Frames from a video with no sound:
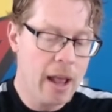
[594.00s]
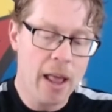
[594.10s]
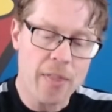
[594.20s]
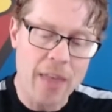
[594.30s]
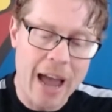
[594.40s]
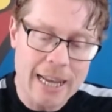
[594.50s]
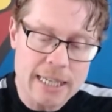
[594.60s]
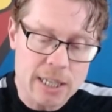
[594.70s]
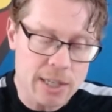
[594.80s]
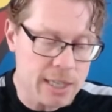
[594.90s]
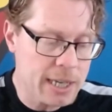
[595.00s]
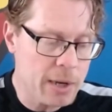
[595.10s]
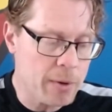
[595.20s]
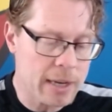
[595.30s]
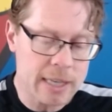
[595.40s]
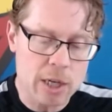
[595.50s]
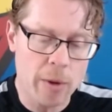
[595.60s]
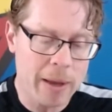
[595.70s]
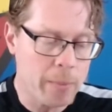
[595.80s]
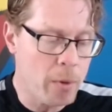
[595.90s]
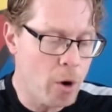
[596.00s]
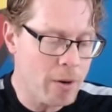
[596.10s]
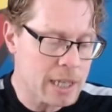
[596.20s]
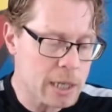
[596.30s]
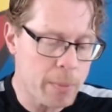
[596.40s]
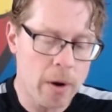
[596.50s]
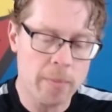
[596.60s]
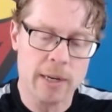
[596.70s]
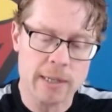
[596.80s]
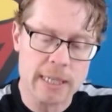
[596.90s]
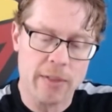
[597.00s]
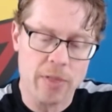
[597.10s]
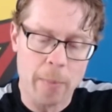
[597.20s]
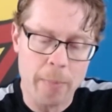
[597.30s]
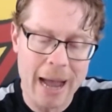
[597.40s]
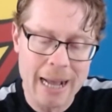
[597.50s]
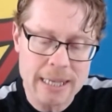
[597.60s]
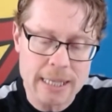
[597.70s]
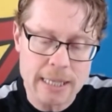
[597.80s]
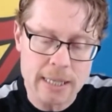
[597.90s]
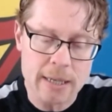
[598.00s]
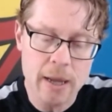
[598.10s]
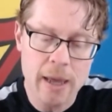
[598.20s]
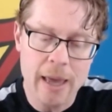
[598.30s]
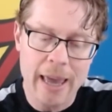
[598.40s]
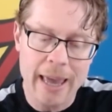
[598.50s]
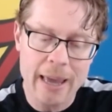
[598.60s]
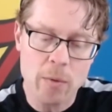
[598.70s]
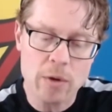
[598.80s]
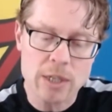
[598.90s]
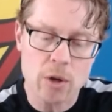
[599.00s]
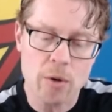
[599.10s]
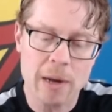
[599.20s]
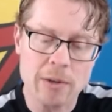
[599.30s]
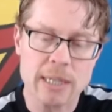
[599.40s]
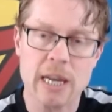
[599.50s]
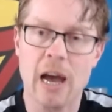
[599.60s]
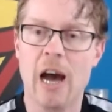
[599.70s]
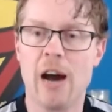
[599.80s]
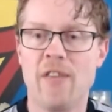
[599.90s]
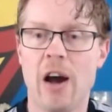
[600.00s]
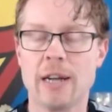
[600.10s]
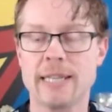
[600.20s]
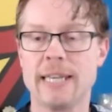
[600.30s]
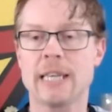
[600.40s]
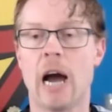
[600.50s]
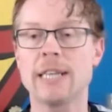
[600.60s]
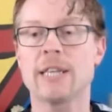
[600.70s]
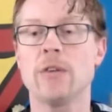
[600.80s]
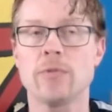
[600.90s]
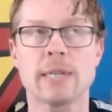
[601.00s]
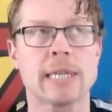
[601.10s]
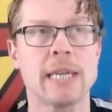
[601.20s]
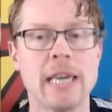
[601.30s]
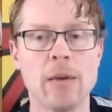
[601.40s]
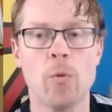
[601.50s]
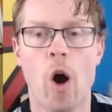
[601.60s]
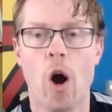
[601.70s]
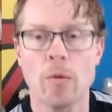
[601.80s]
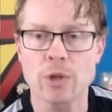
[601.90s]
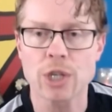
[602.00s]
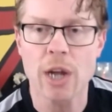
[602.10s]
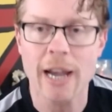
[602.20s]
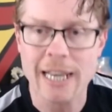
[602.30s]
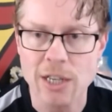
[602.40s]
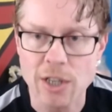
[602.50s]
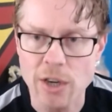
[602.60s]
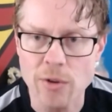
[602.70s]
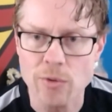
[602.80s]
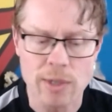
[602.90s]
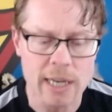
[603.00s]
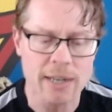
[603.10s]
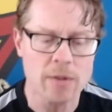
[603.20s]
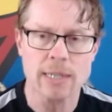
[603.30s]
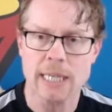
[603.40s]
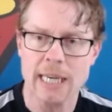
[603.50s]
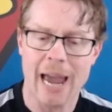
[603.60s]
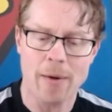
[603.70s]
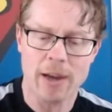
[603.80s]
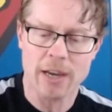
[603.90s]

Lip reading: that is continuing, and it's coming more into prominence. In the past, it was almost a half-hearted, I don't see what option I can use, I don't see how I can